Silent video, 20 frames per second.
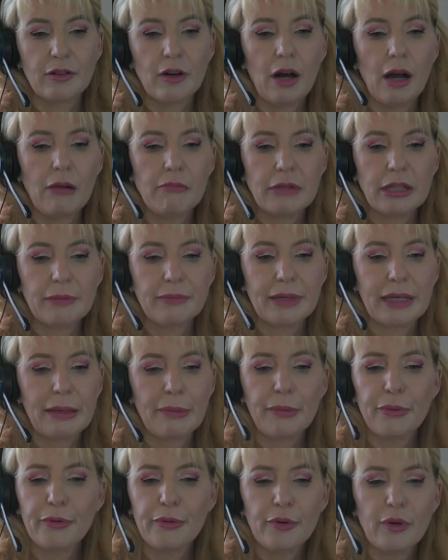time with
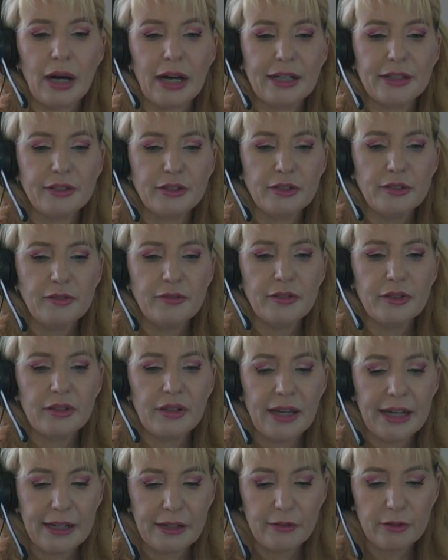people. I do feel
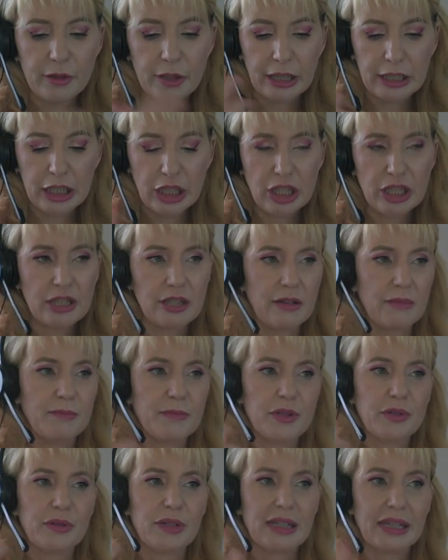like with the energies that
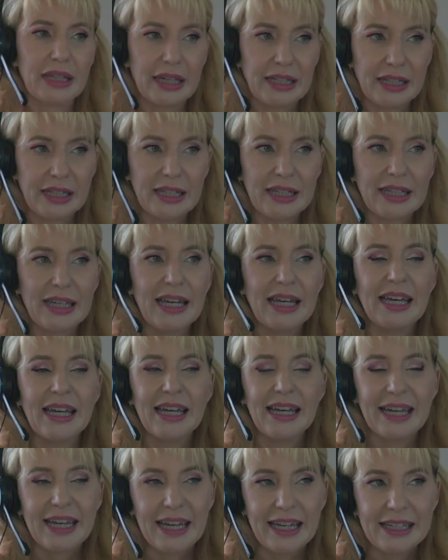I'm sort of getting,
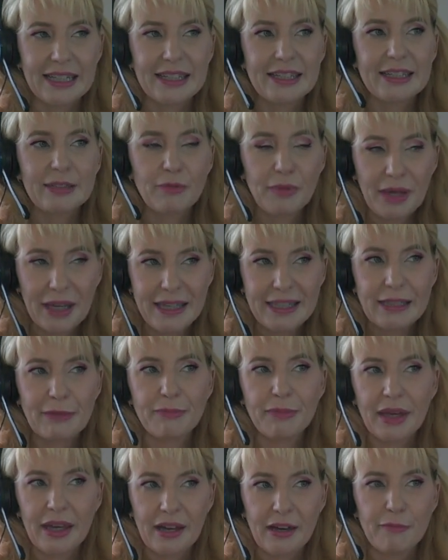this week is
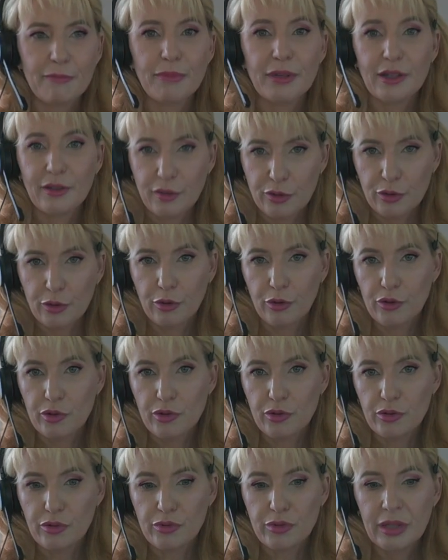about being
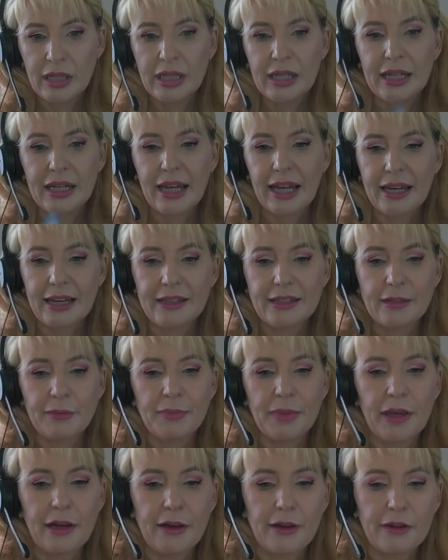social. It is
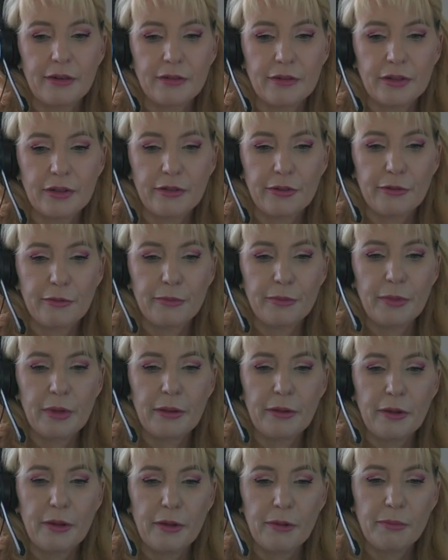about,
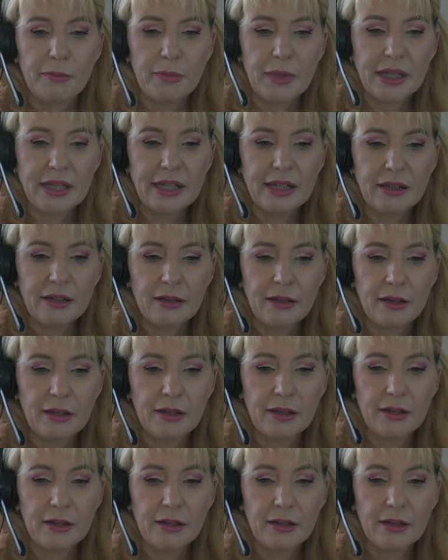meeting